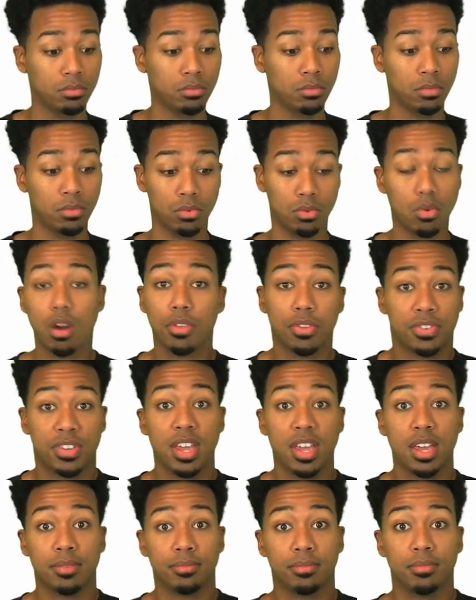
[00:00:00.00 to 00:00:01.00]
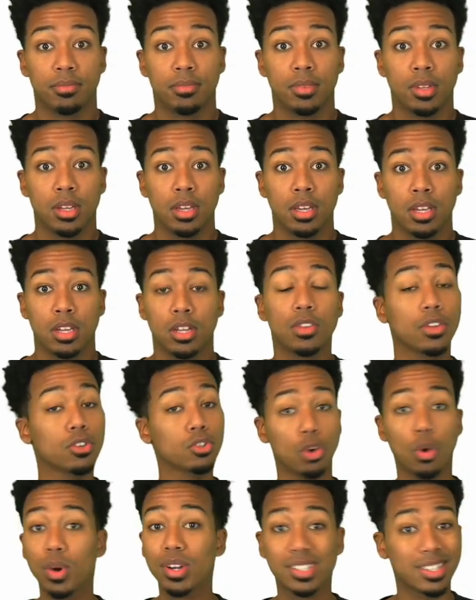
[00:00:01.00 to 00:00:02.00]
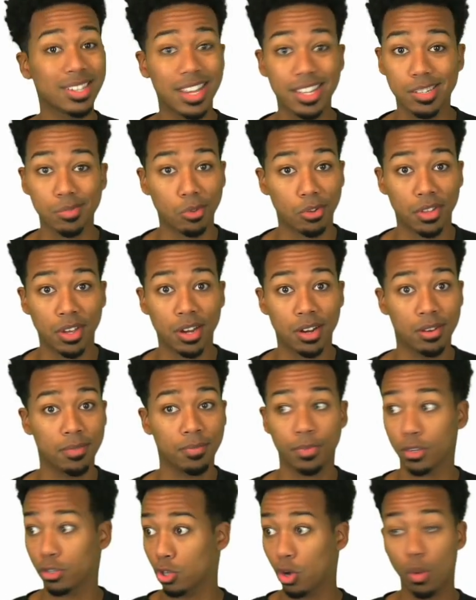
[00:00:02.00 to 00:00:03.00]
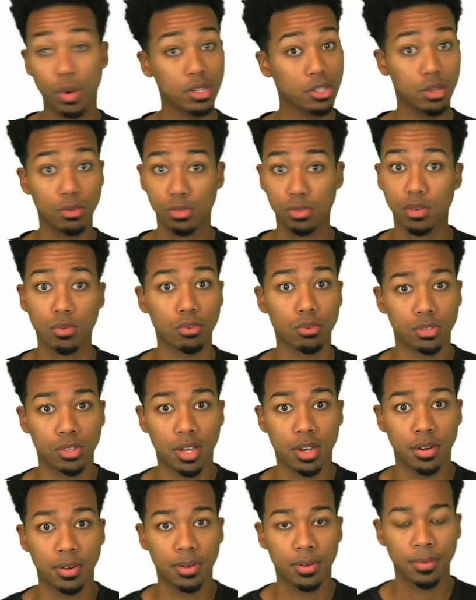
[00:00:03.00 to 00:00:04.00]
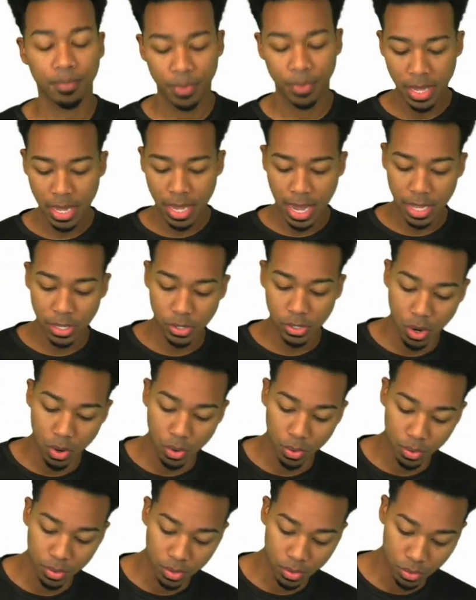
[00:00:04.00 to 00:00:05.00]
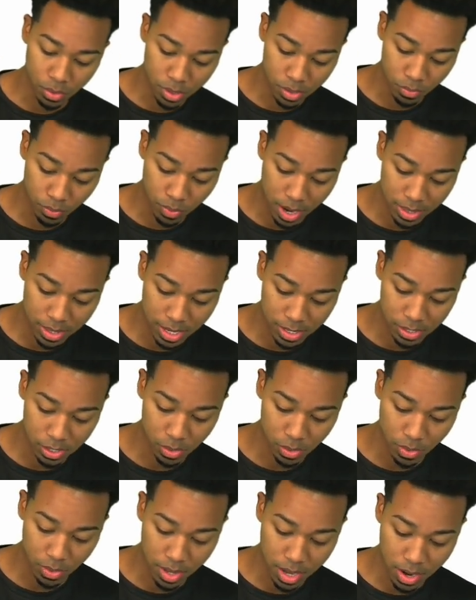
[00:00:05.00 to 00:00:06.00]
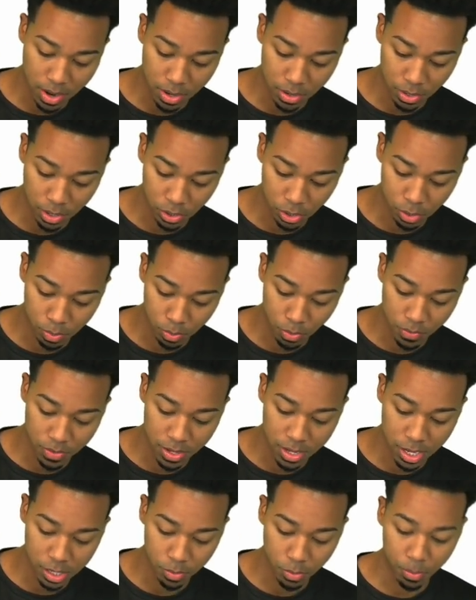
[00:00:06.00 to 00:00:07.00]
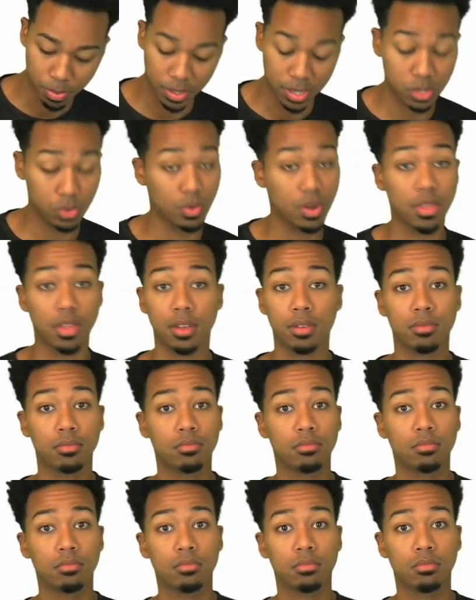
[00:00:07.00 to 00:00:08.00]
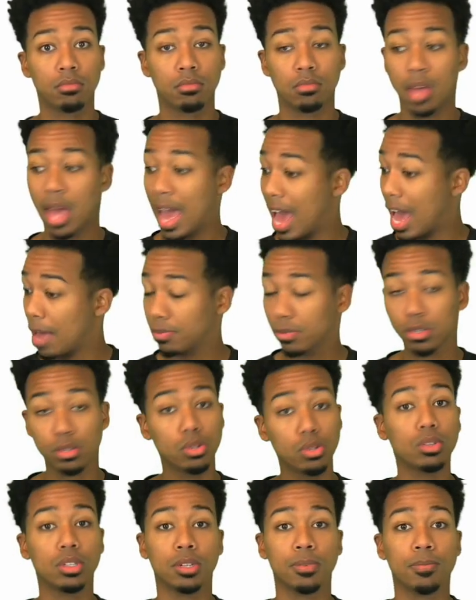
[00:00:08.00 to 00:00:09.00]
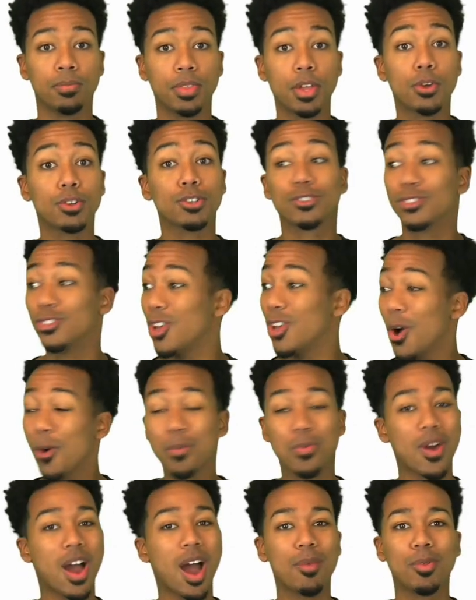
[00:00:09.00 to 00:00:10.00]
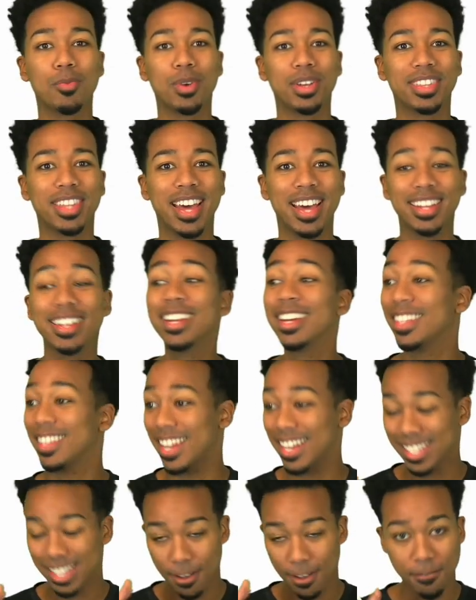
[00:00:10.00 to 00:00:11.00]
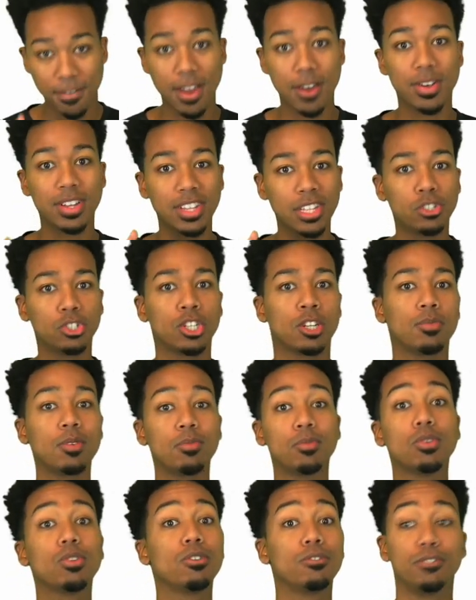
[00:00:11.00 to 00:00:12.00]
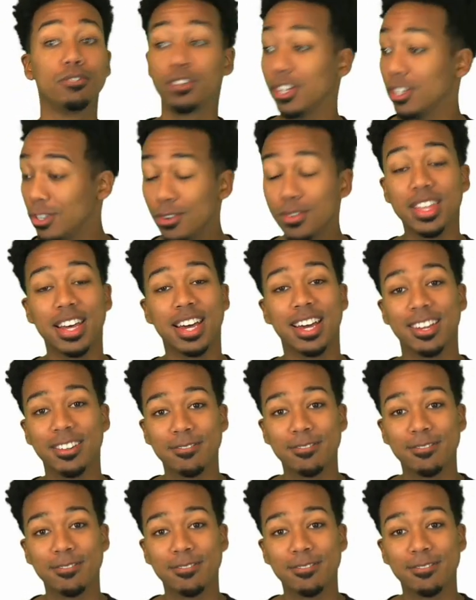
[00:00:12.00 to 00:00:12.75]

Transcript: They're all the same. You know, there's always a decimal there. There's always those zeros there. And so you can write that zero there and you can just move the decimal place with it. Absolutely. There is no problem with that. That is a very legitimate move. You can do that.